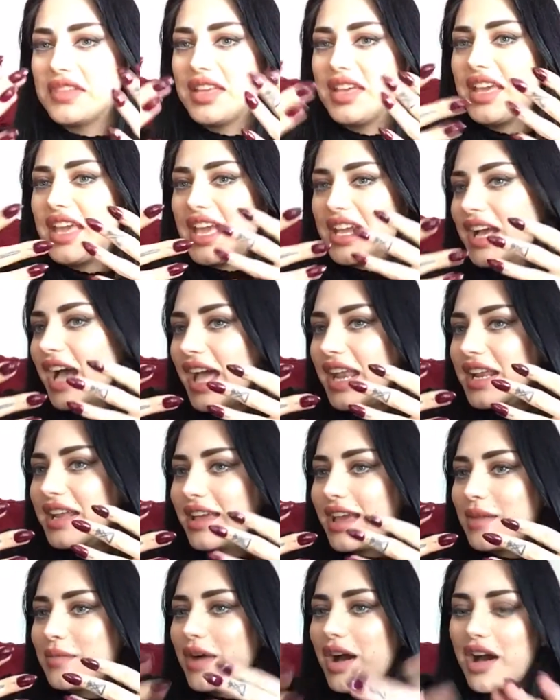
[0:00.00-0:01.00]
it kind of
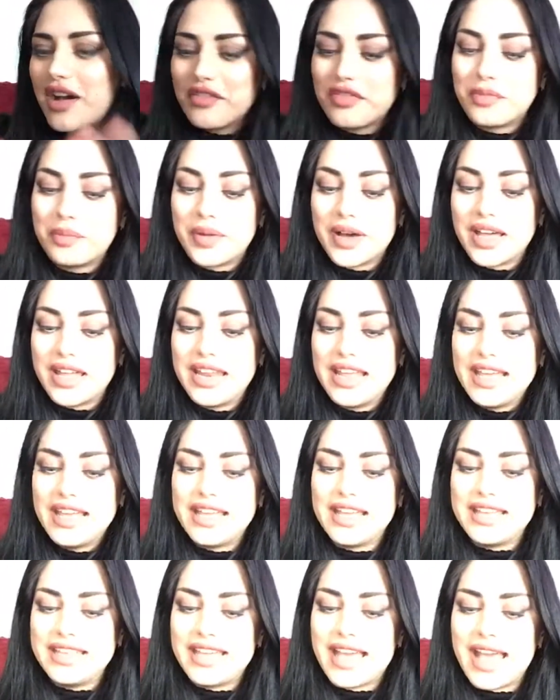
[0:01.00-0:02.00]
came off. But
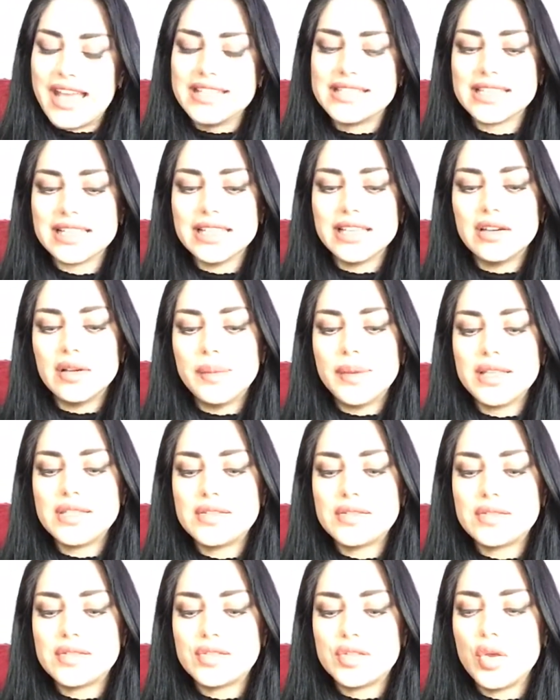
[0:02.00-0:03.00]
yeah, it's a little bit
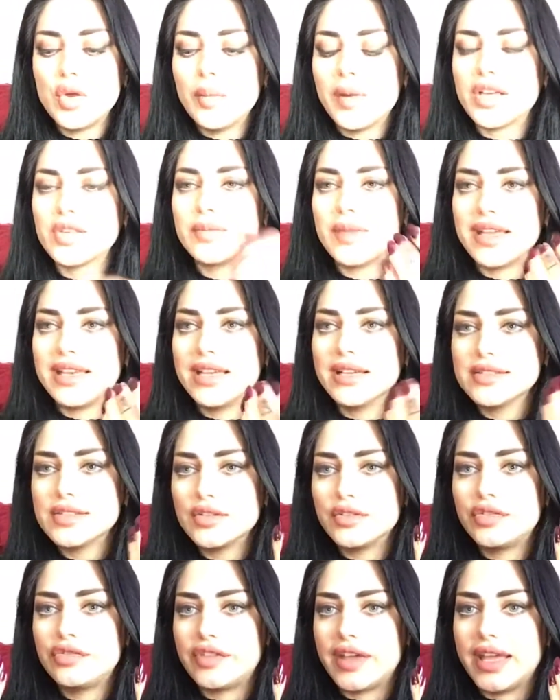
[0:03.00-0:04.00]
too much. My nails are
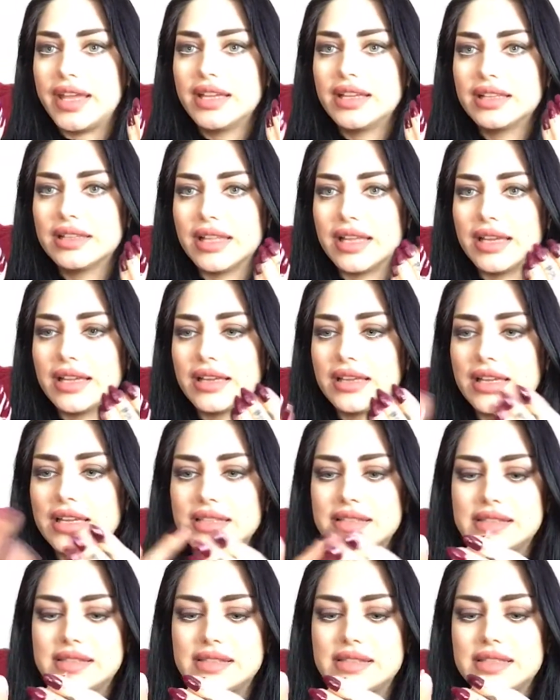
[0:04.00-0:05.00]
fake, like
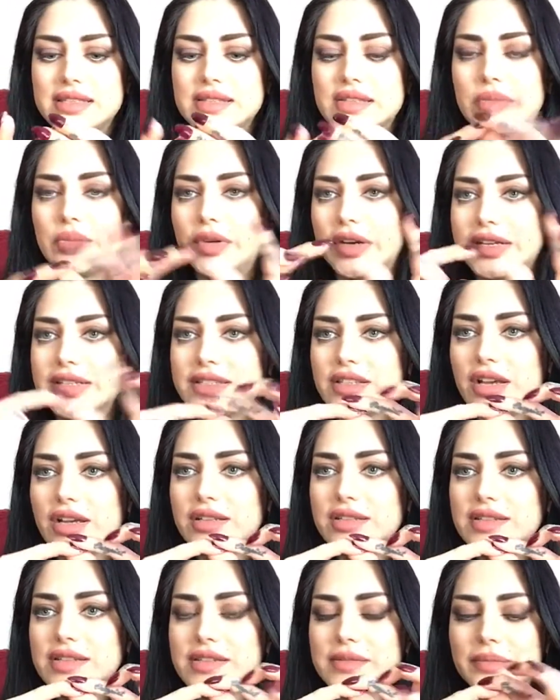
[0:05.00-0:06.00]
these are
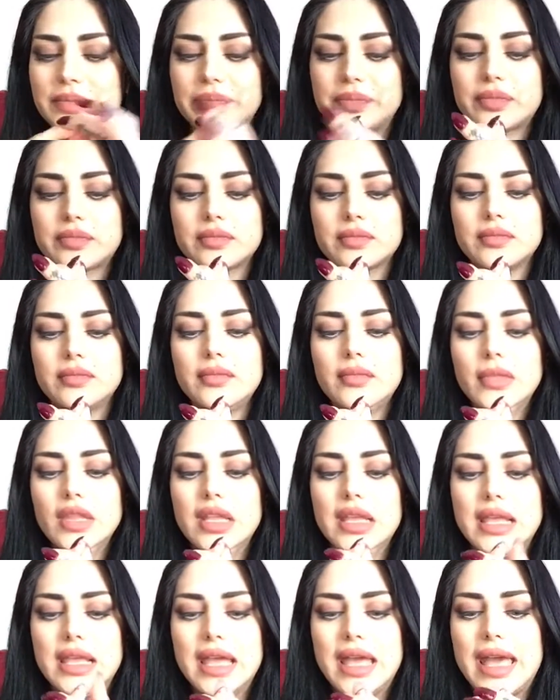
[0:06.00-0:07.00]
press-ons,
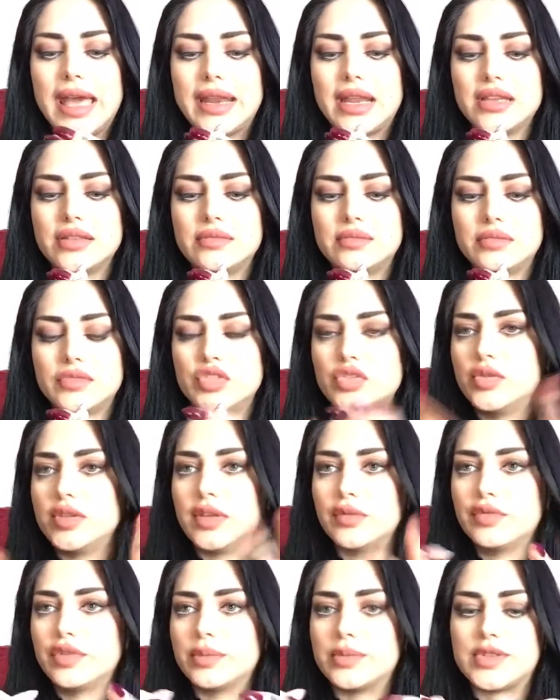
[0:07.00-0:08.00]
and I do them
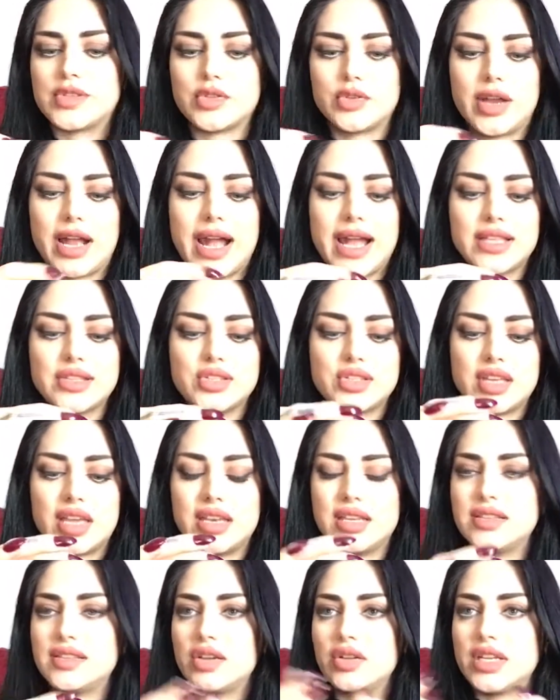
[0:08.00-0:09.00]
from scratch, and
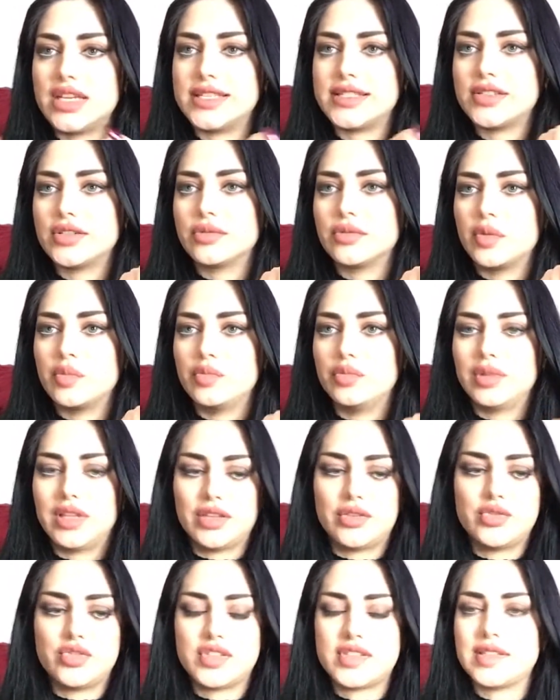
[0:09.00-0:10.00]
they're easy to remove. Like
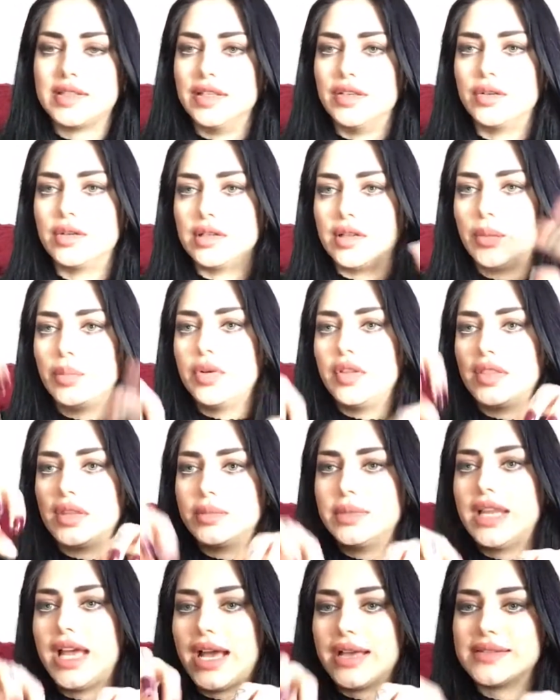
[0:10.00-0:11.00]
you just literally put them in
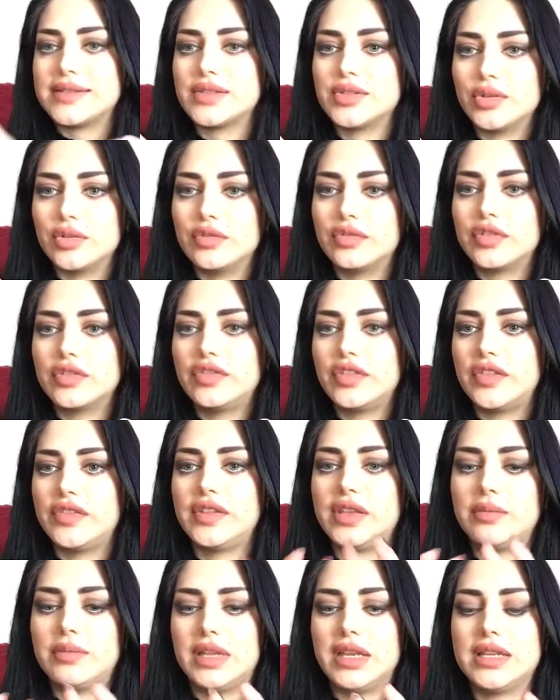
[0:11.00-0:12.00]
acetone for
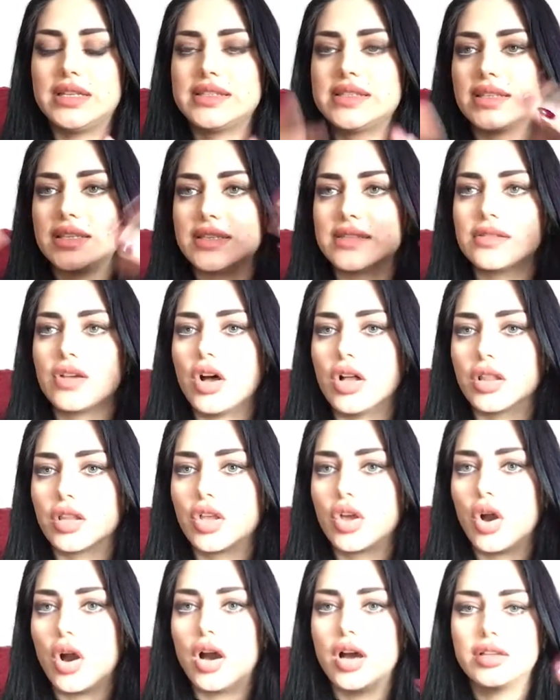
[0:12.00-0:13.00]
15 minutes it's all
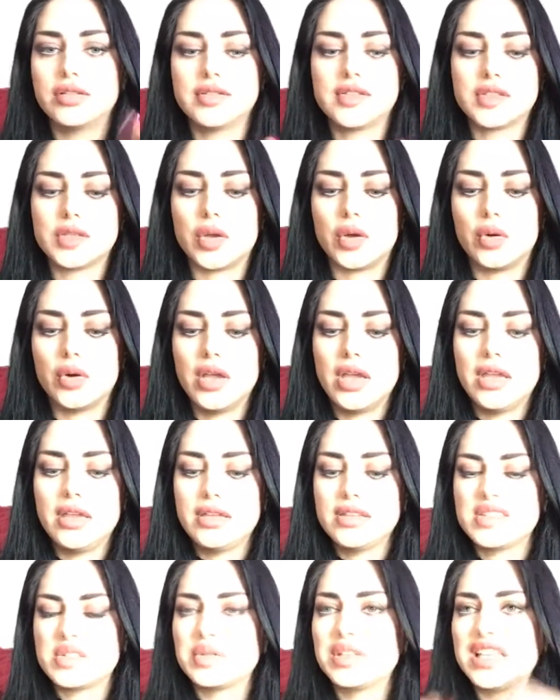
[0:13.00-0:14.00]
gone. So
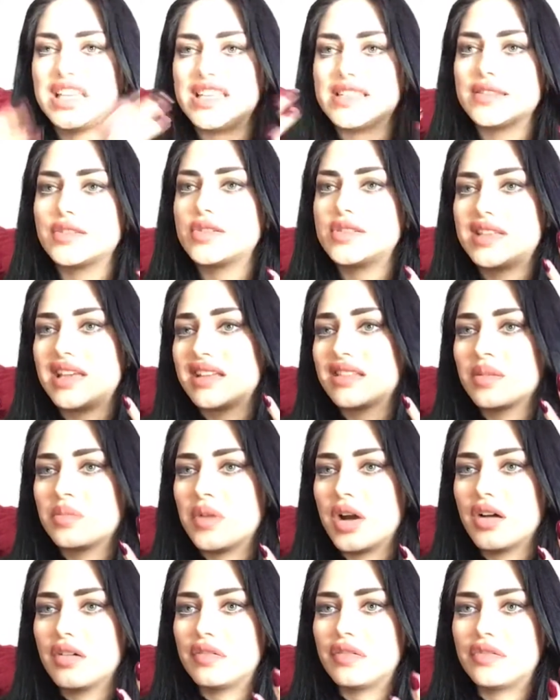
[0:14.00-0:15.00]
it's really easy to take them
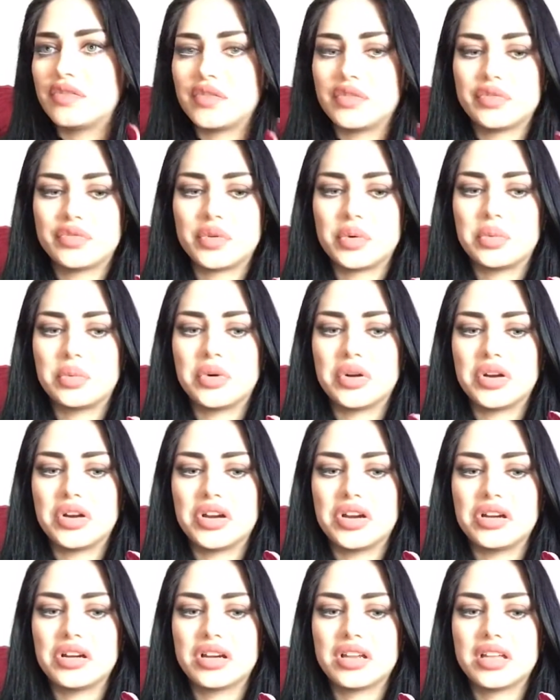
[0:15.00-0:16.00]
off for work,